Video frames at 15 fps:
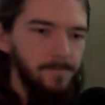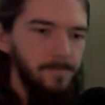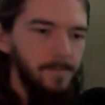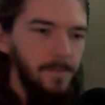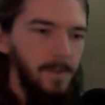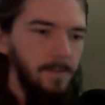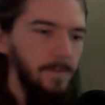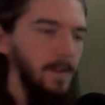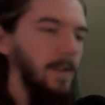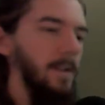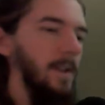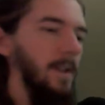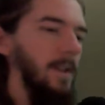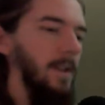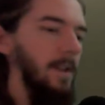
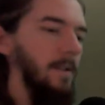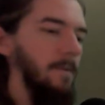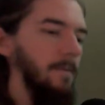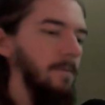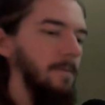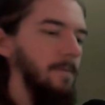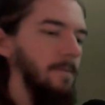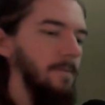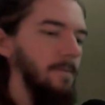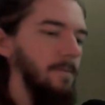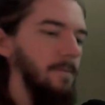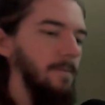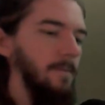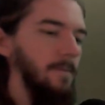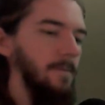Very
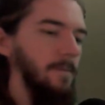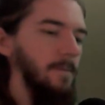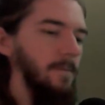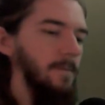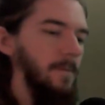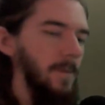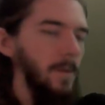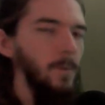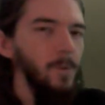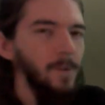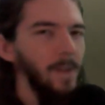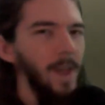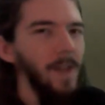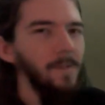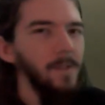few
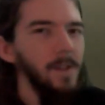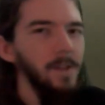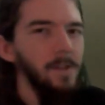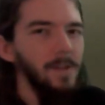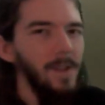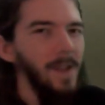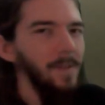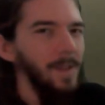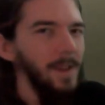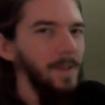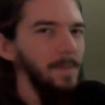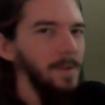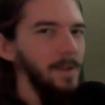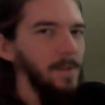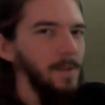scav guns have any
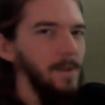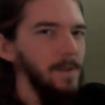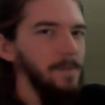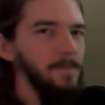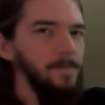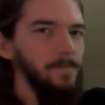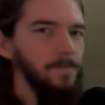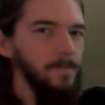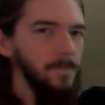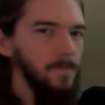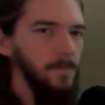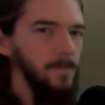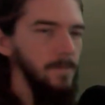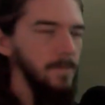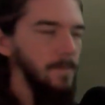mods at all.
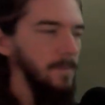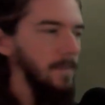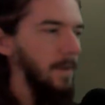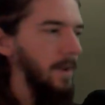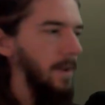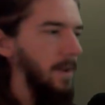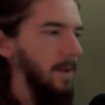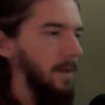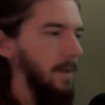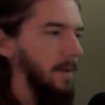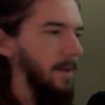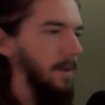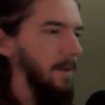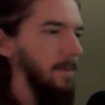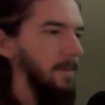
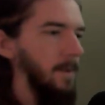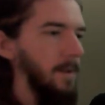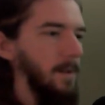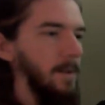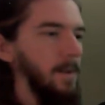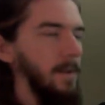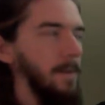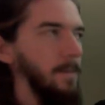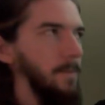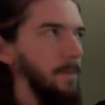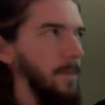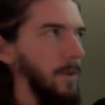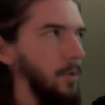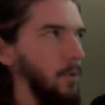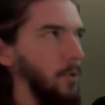And
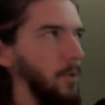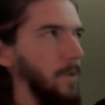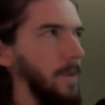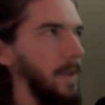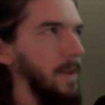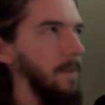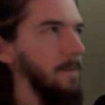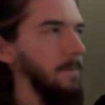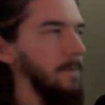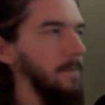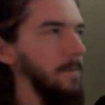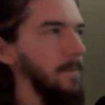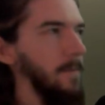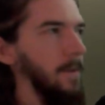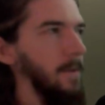usually
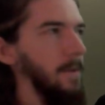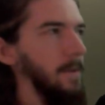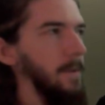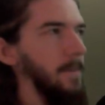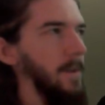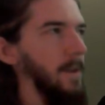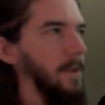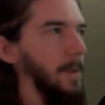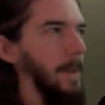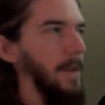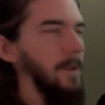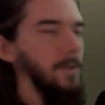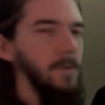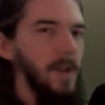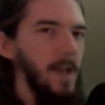the mods they do
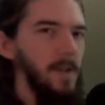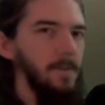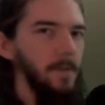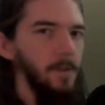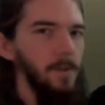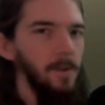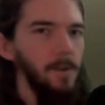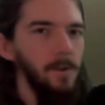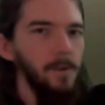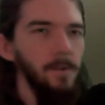have are